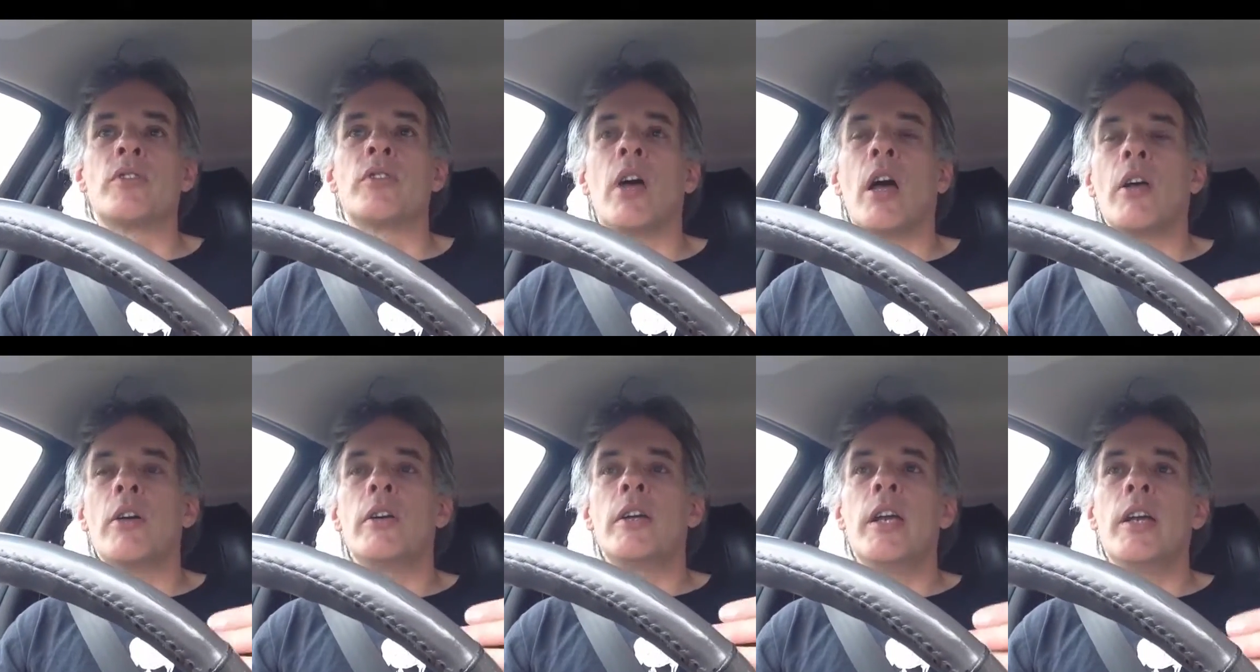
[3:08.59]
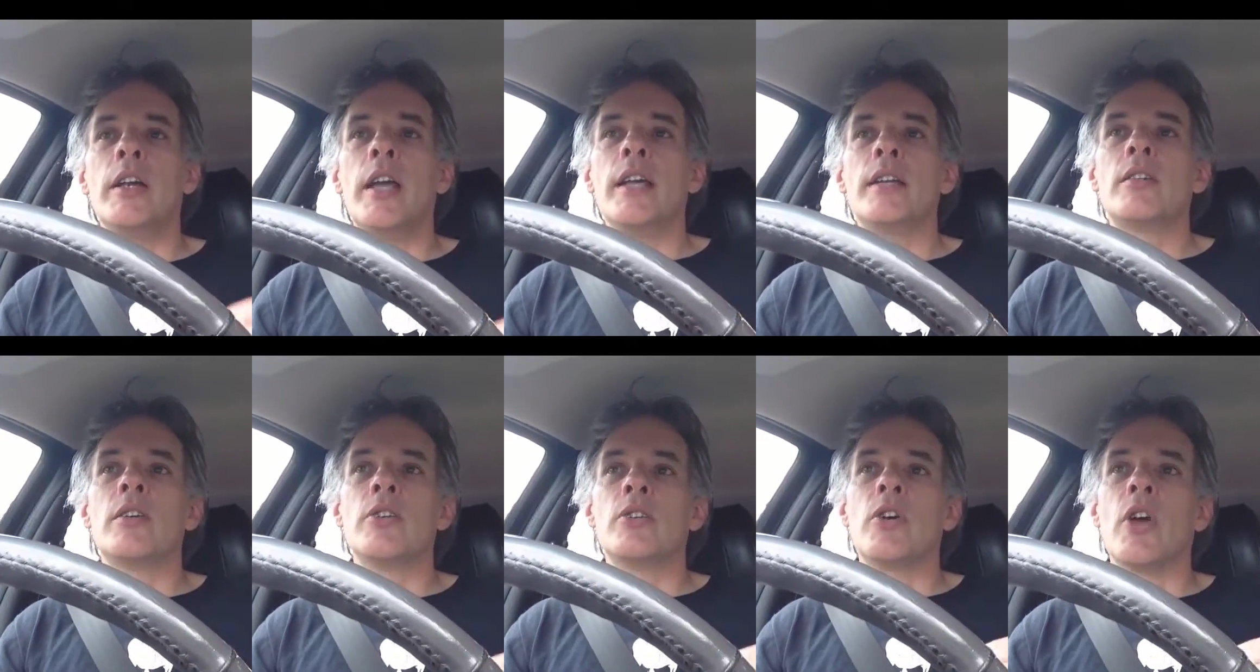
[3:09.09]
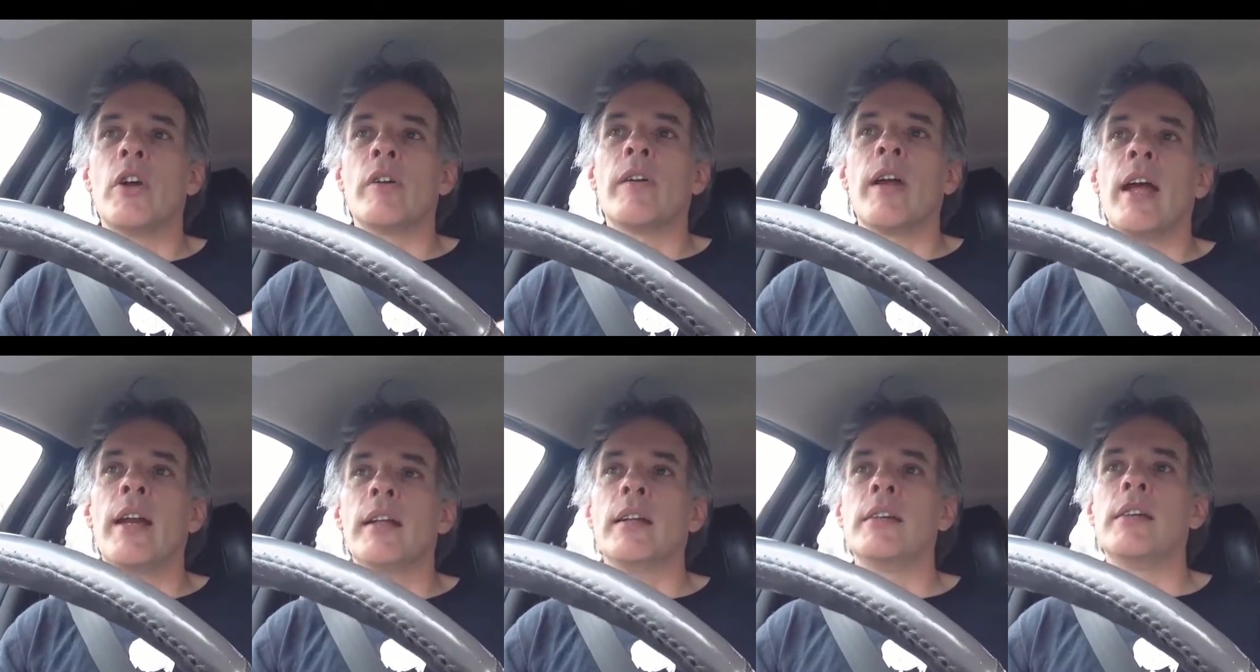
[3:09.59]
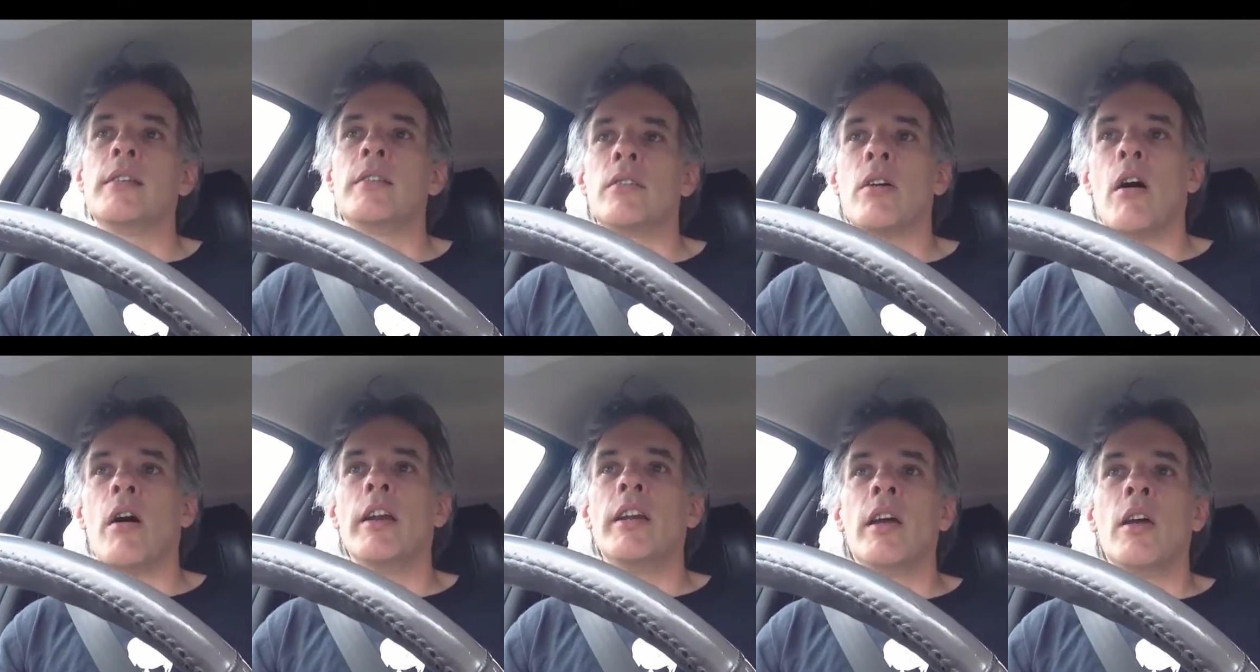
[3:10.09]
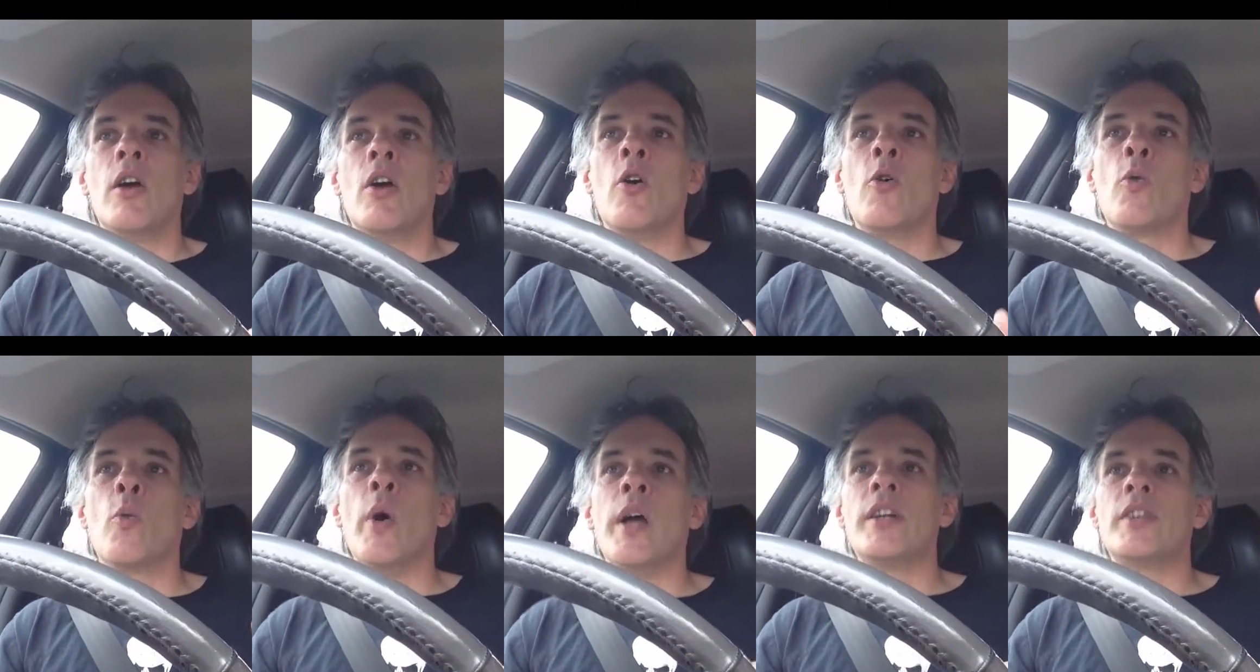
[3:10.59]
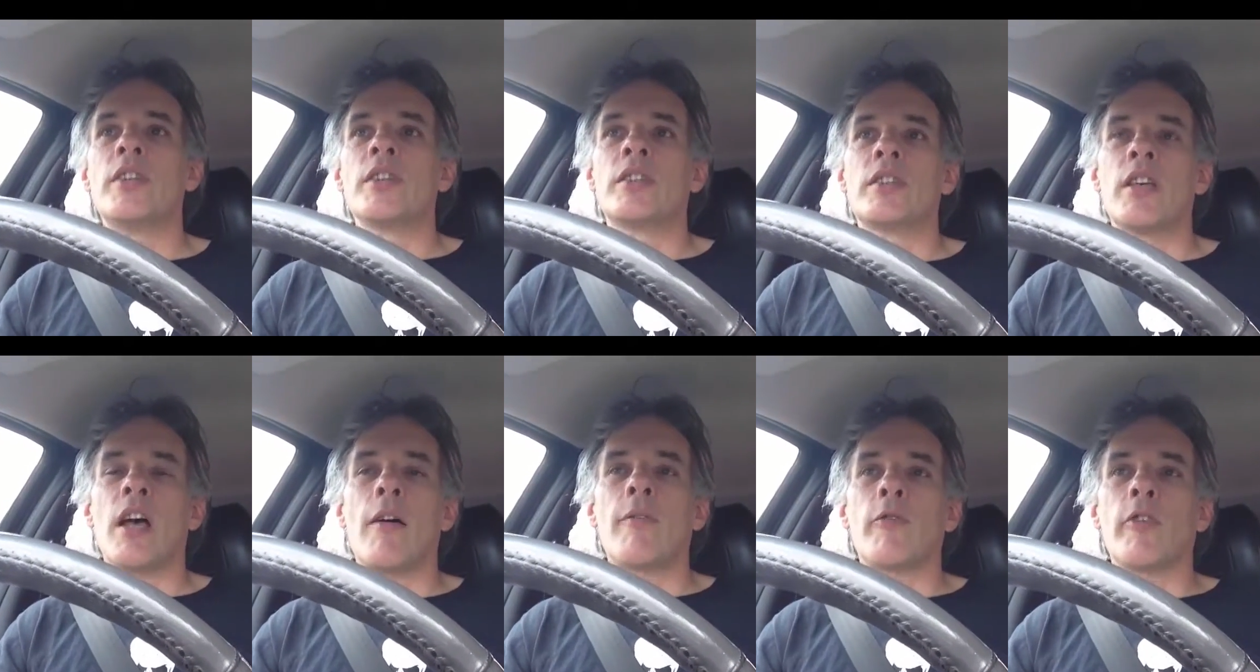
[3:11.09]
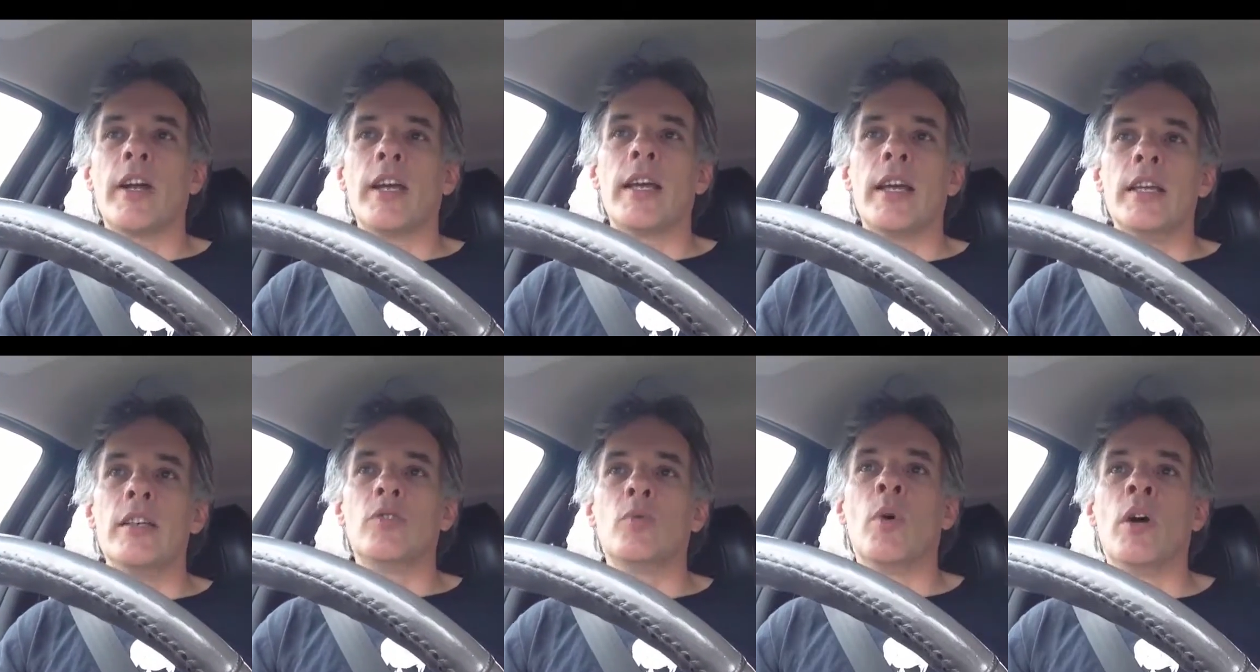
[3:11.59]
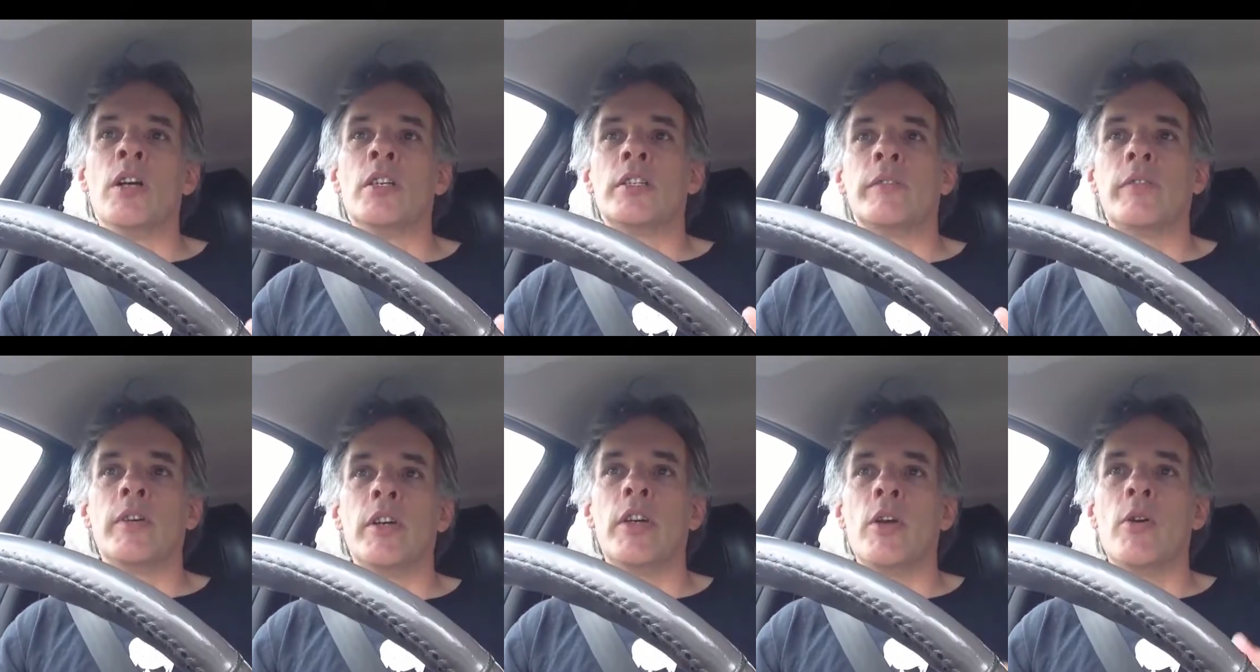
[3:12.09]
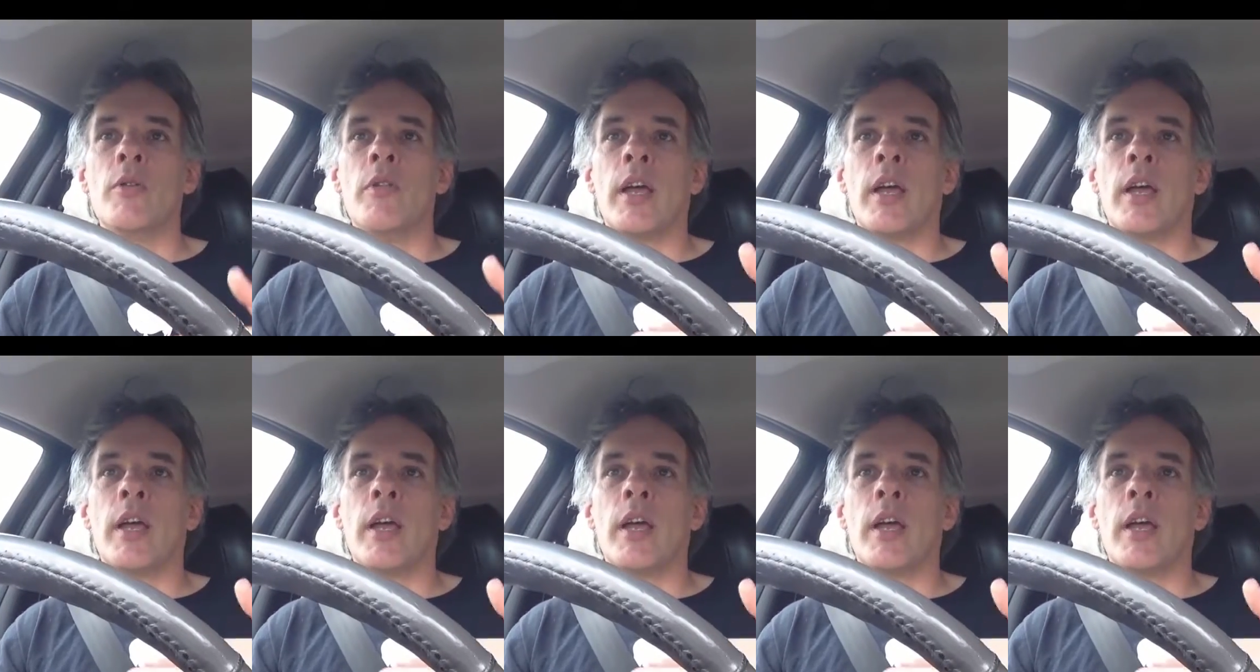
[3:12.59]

So you need to turn around and decide which suffering is worse for you.